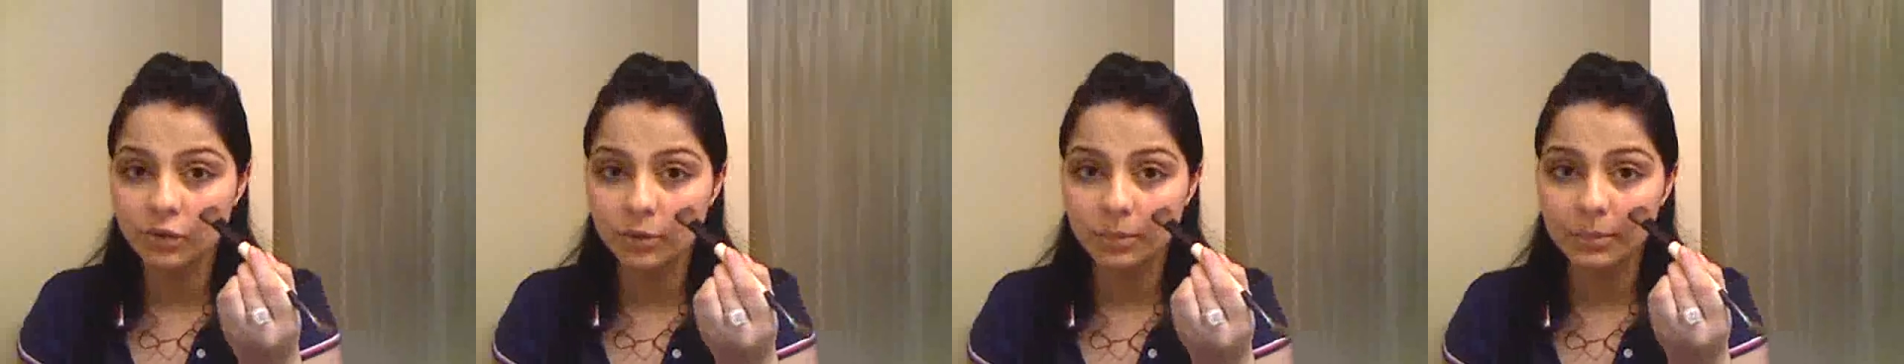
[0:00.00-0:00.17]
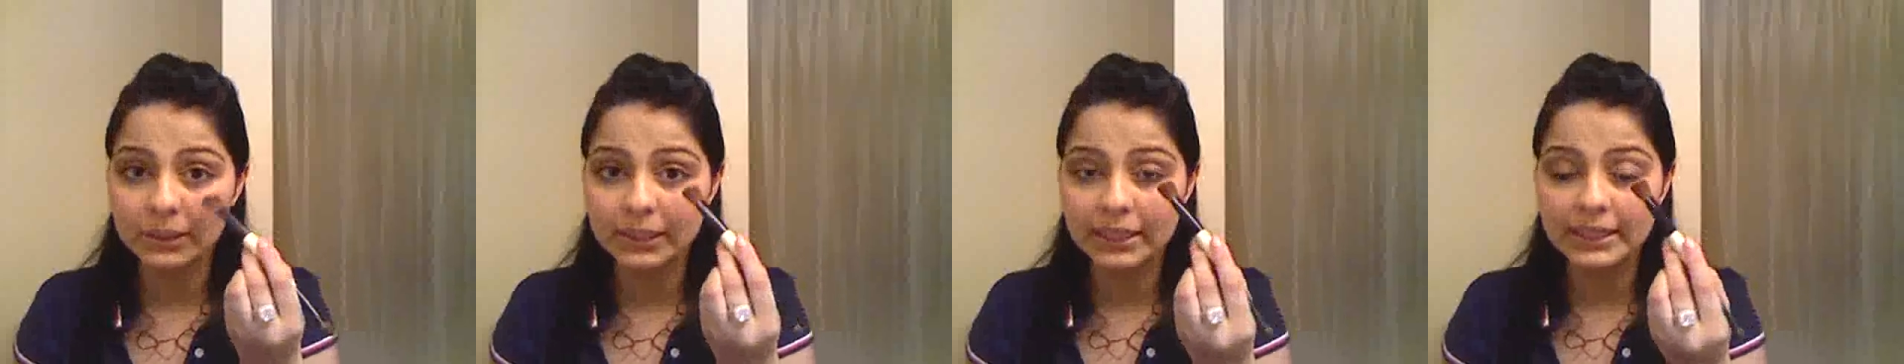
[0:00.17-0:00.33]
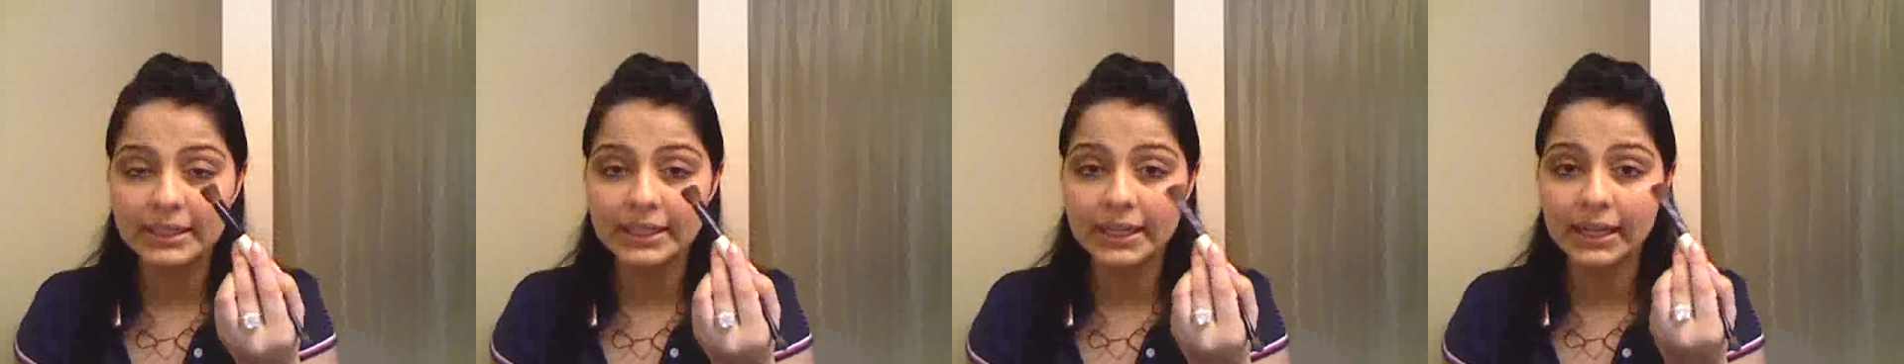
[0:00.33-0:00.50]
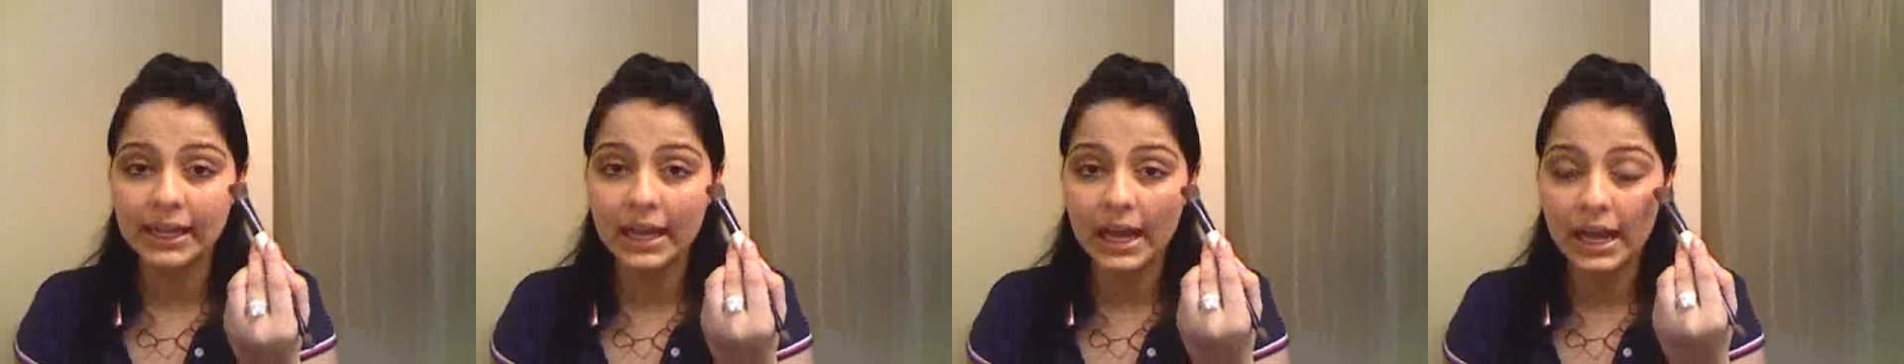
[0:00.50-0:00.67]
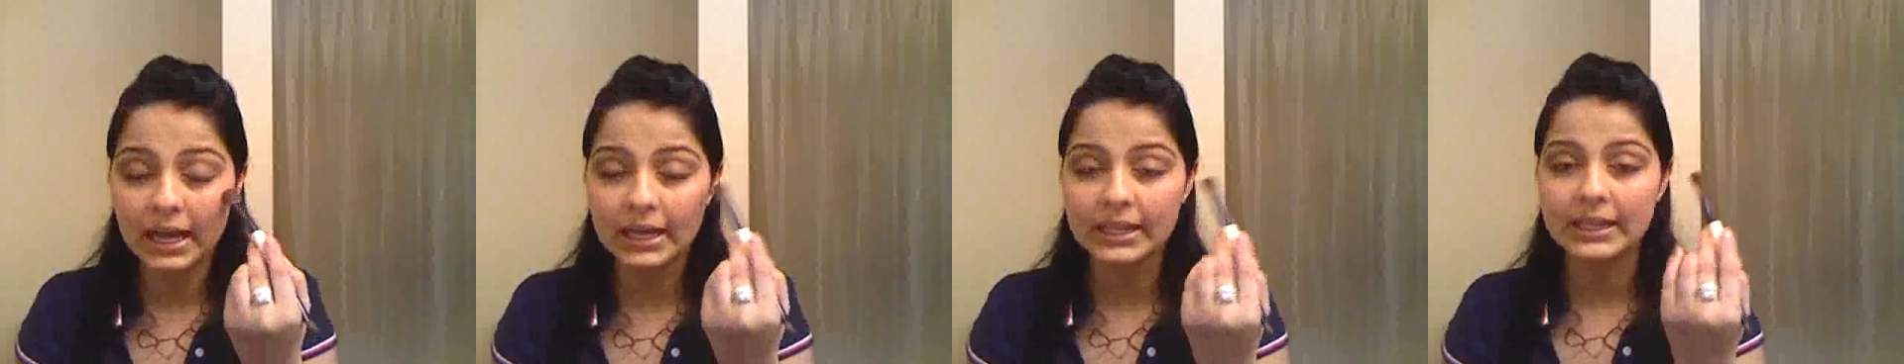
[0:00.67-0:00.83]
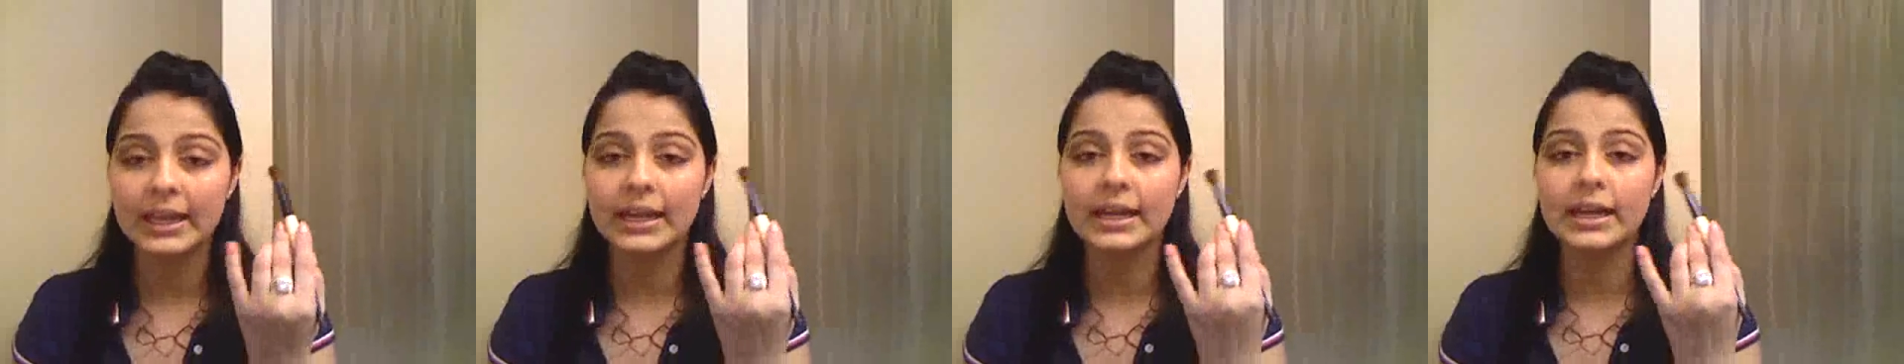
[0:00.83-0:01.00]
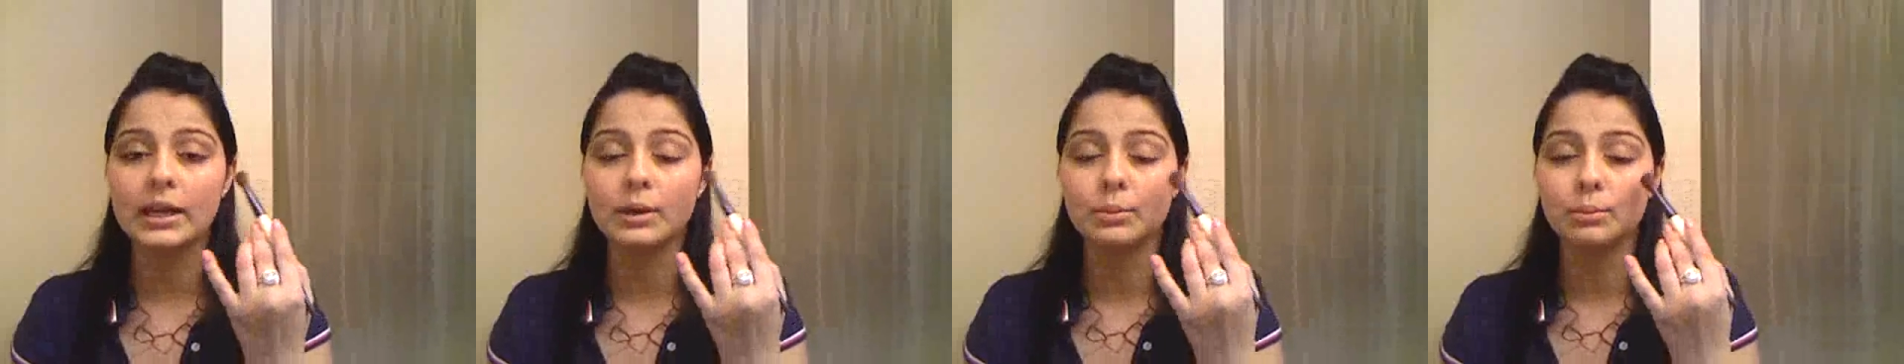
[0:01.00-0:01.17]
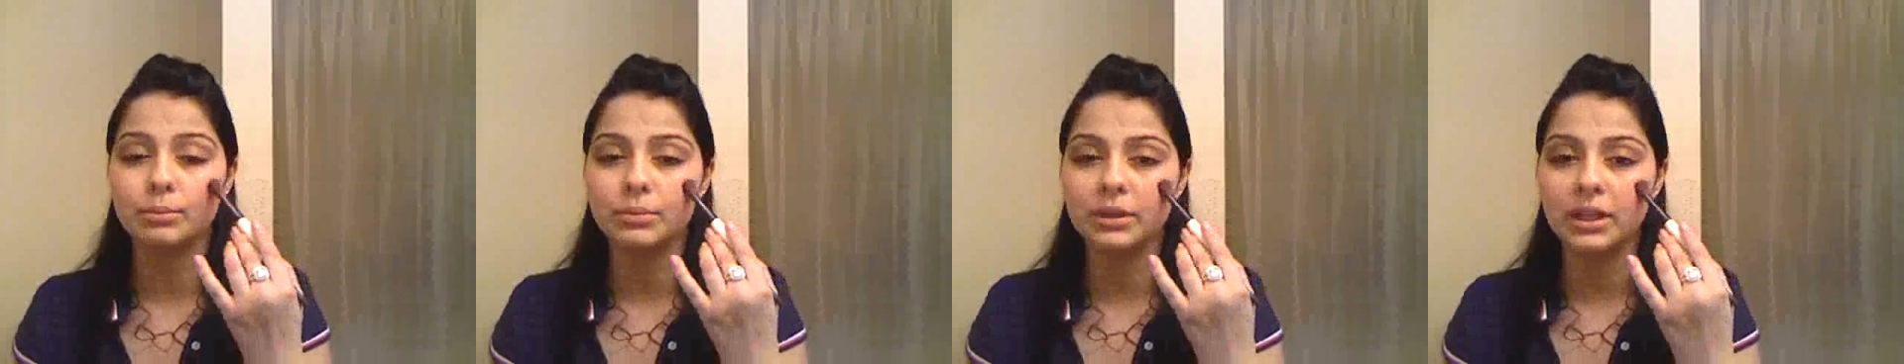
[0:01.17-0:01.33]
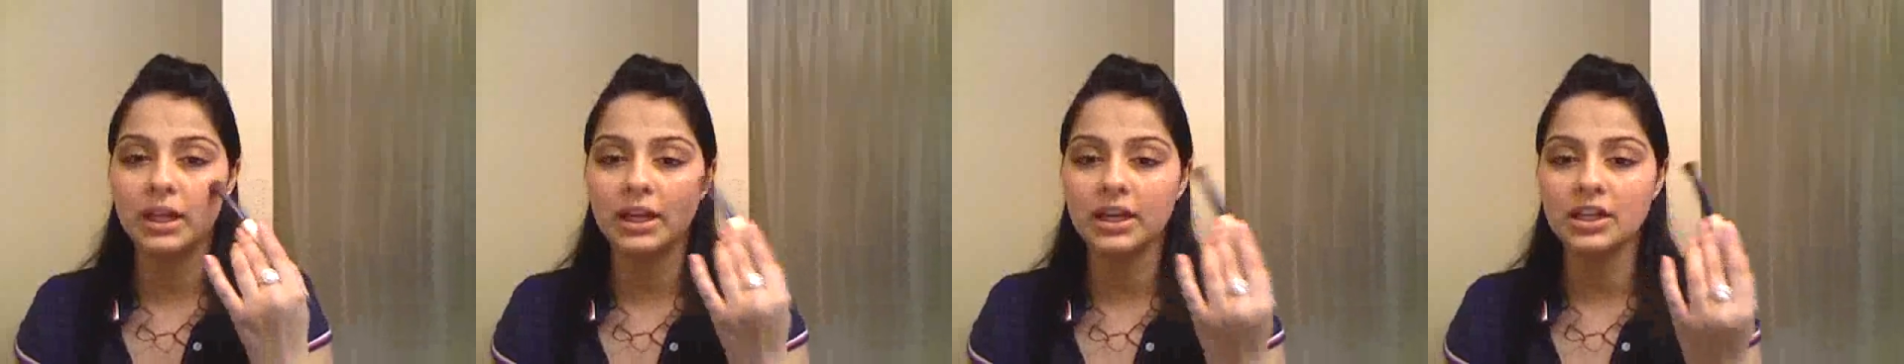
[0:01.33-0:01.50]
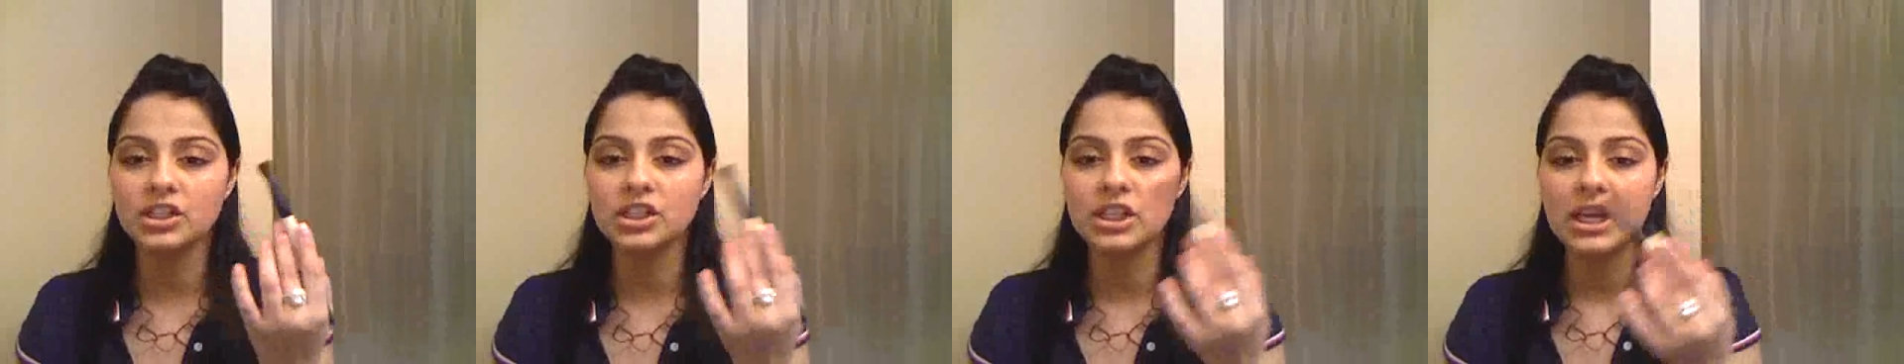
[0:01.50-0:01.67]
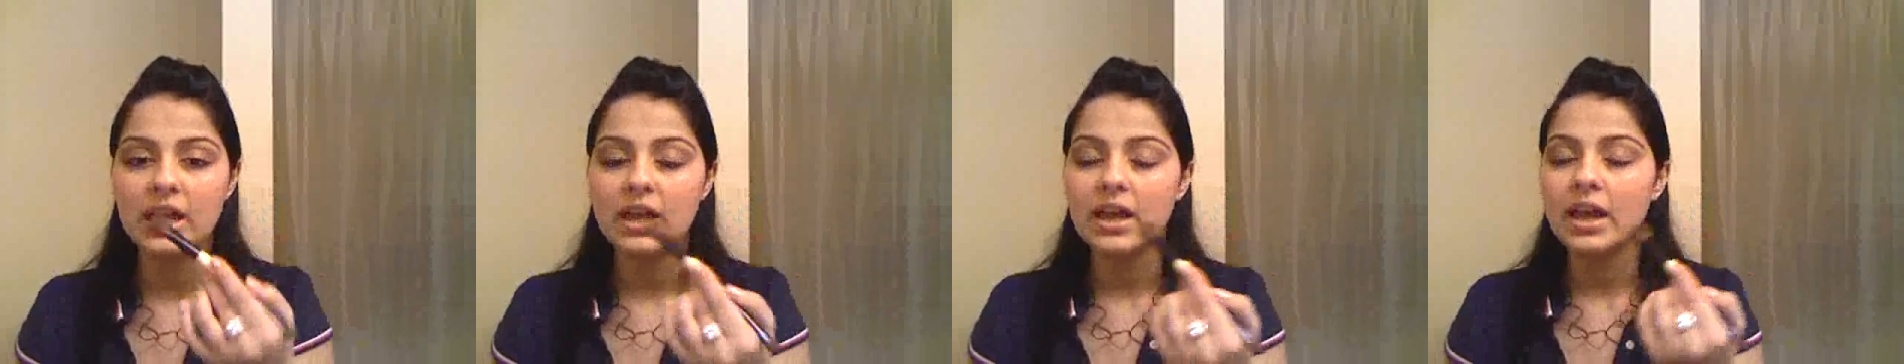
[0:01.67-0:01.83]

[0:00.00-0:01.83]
for blending highlight and blush,